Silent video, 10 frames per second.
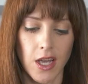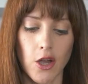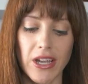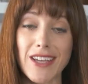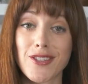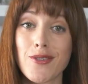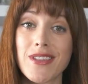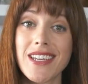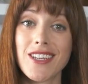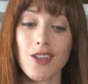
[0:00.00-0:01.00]
Okay, so
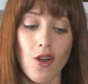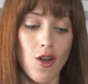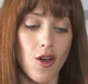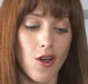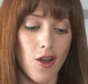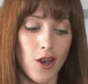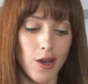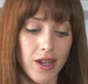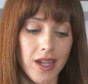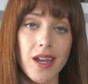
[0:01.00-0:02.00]
these are
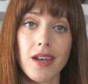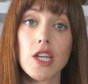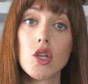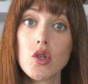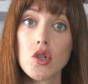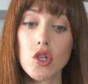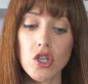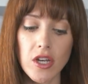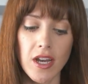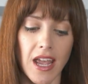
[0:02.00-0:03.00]
looking
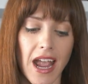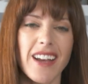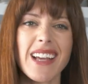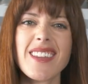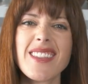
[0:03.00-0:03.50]
good. And like the